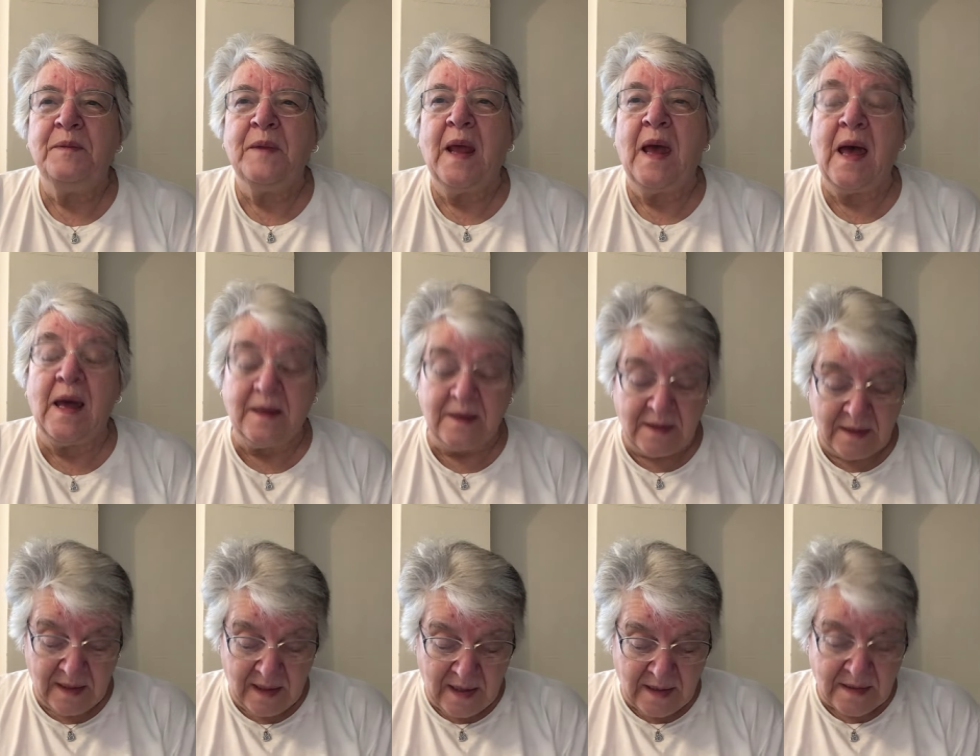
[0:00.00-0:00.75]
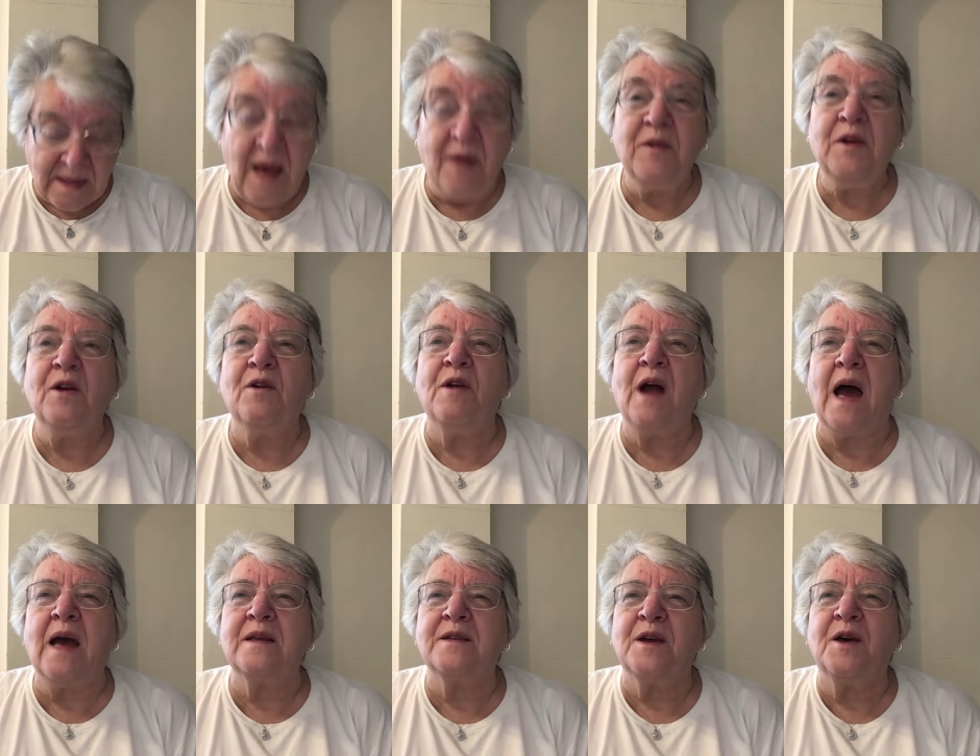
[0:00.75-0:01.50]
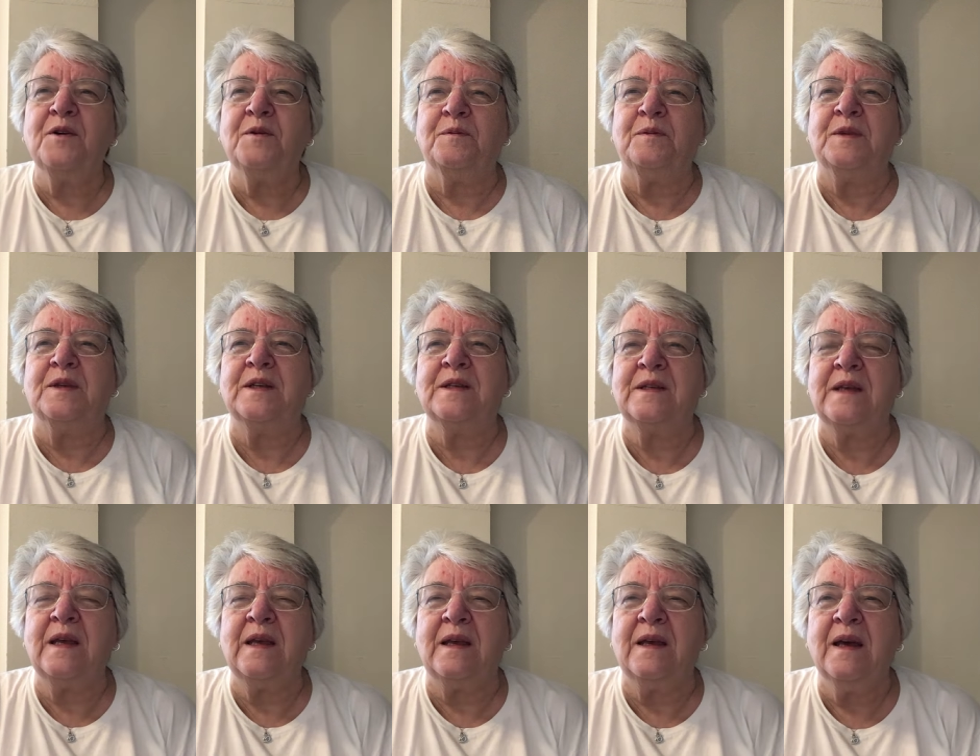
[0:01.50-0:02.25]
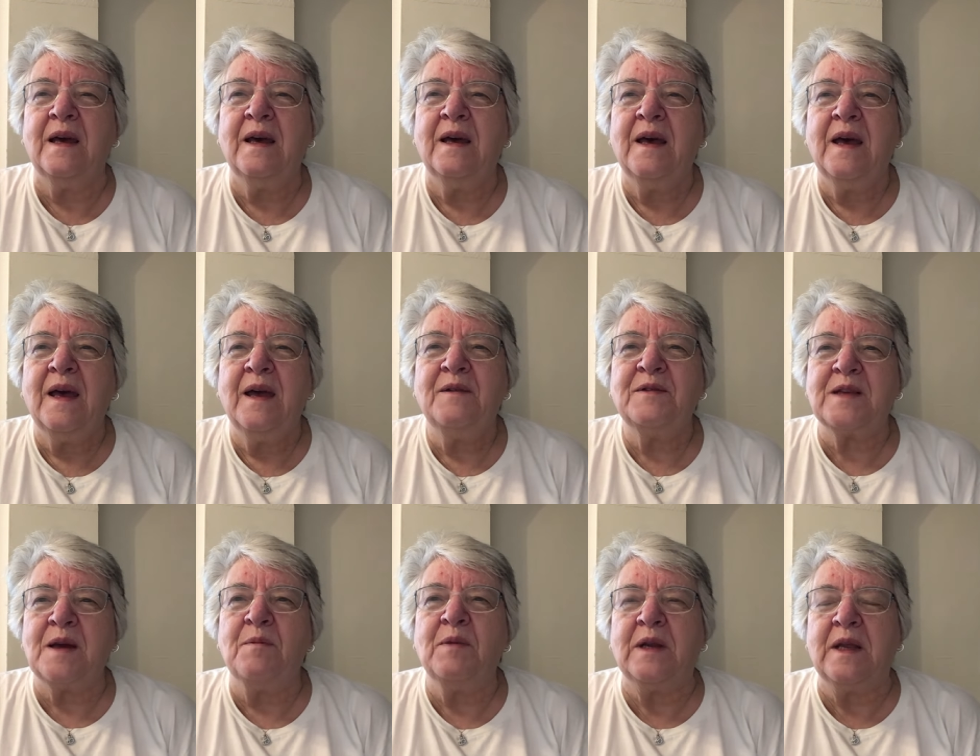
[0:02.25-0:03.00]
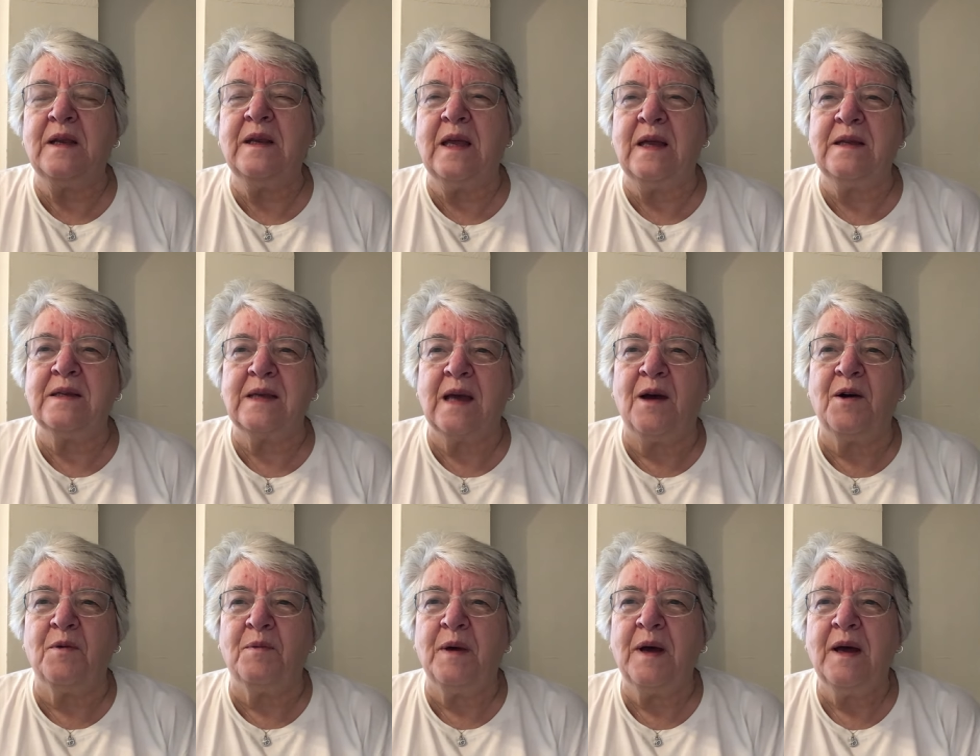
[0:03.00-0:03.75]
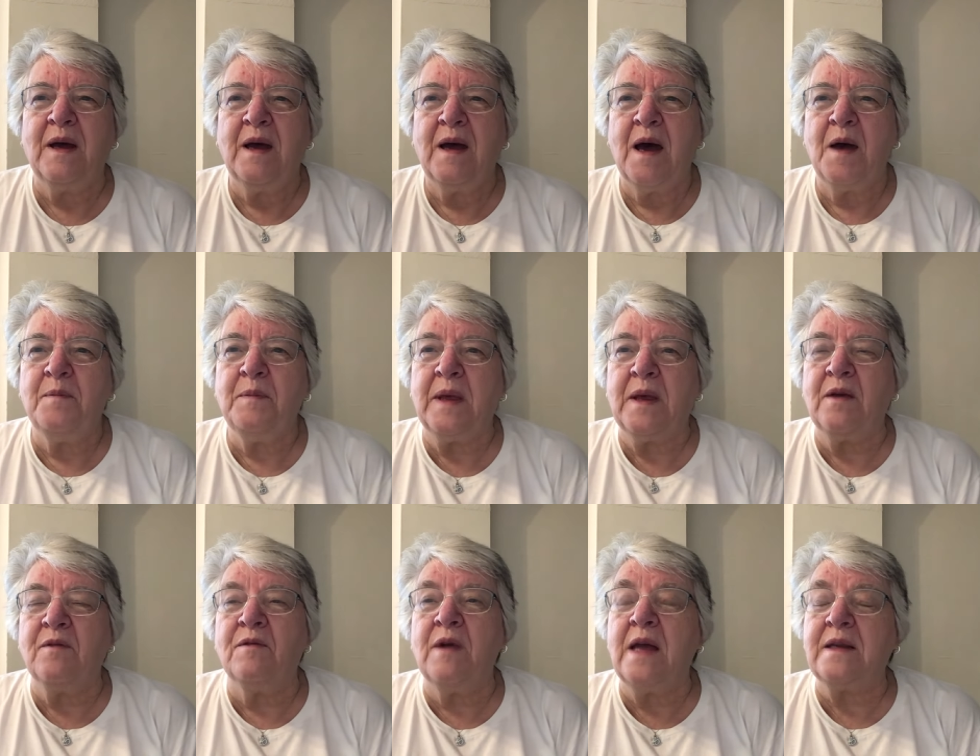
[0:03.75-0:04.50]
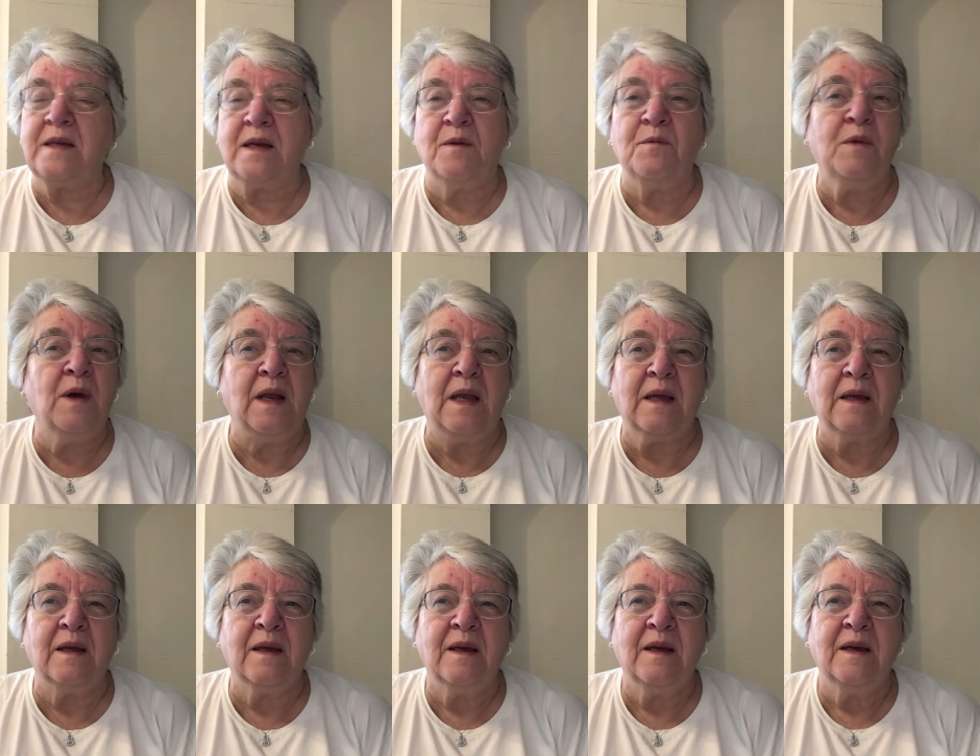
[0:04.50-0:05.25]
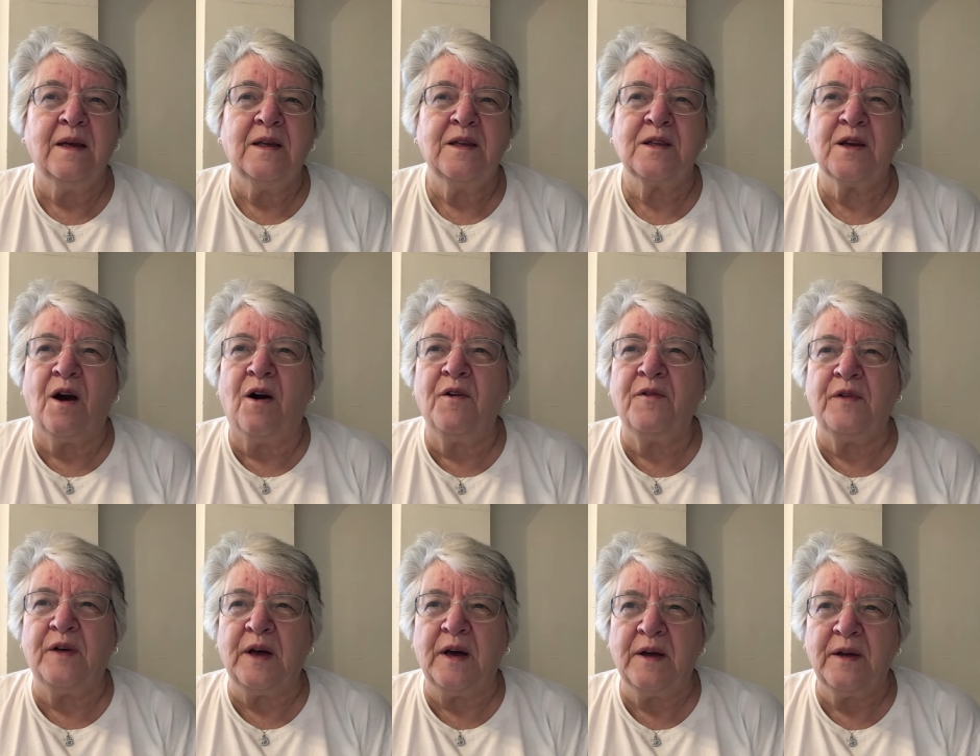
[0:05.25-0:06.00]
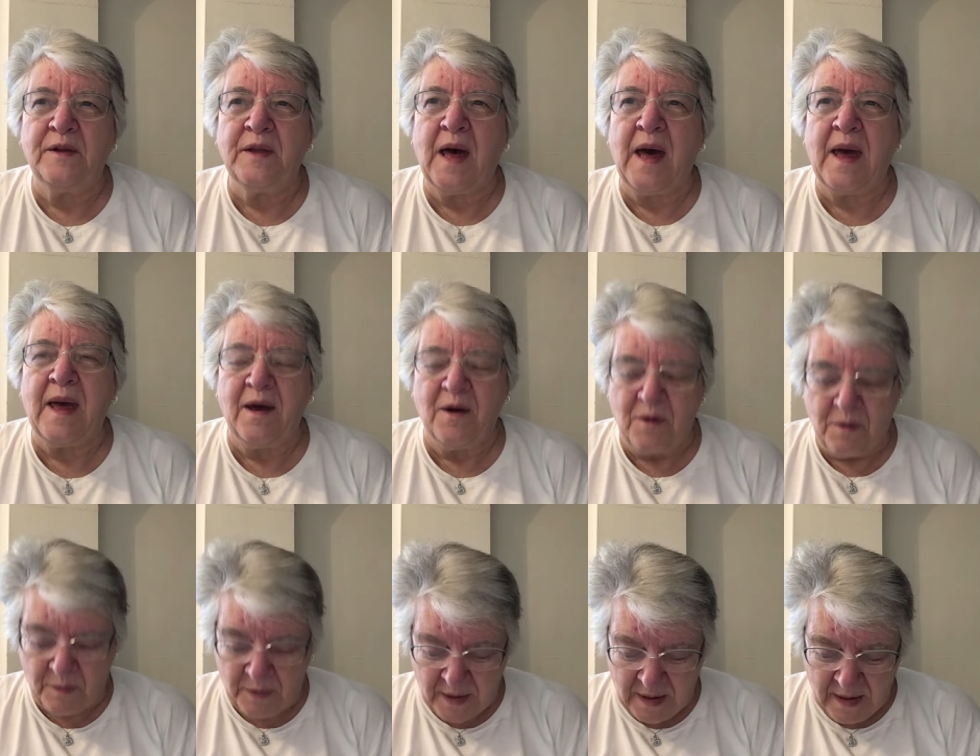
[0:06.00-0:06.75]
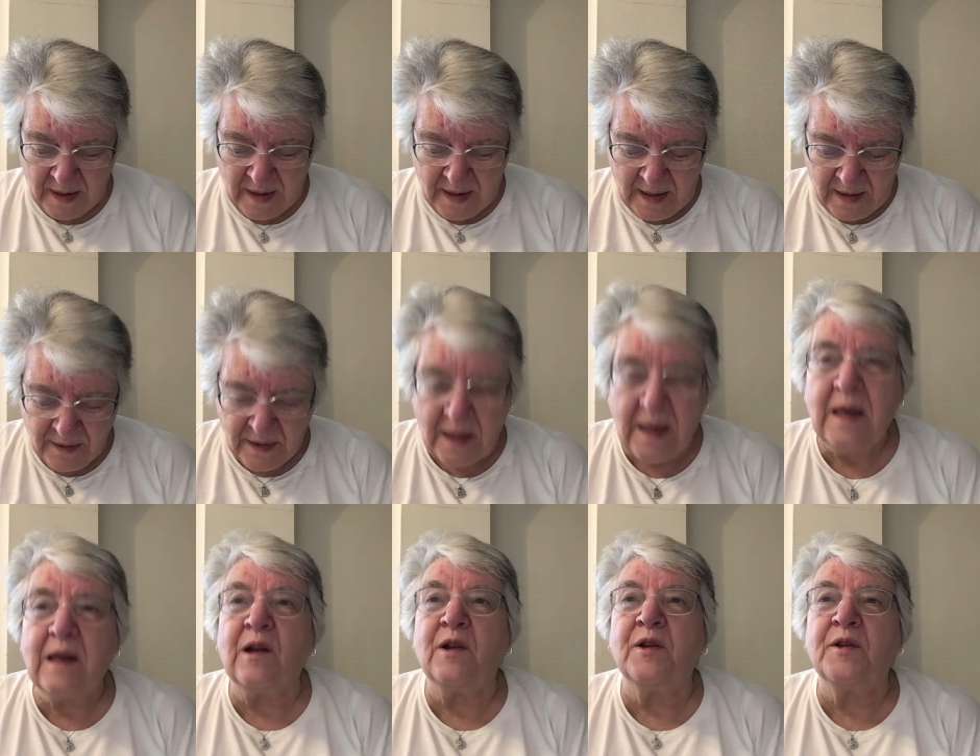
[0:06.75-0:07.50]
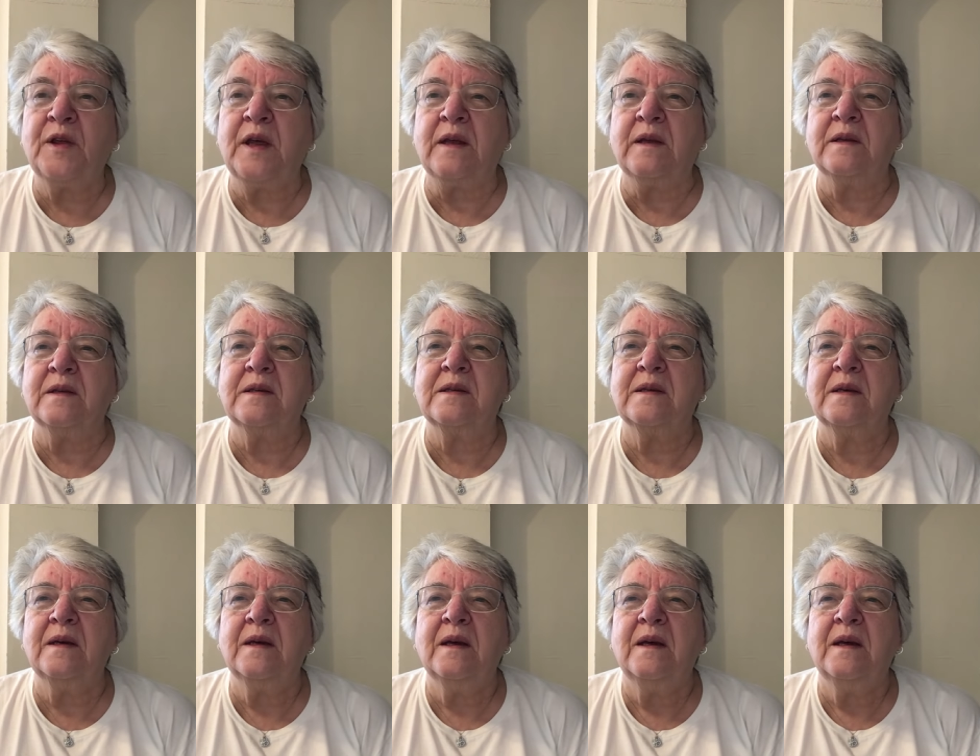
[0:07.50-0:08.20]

And it's having your eyes open to see if somebody needs help and being ready and willing to offer that help. The little things.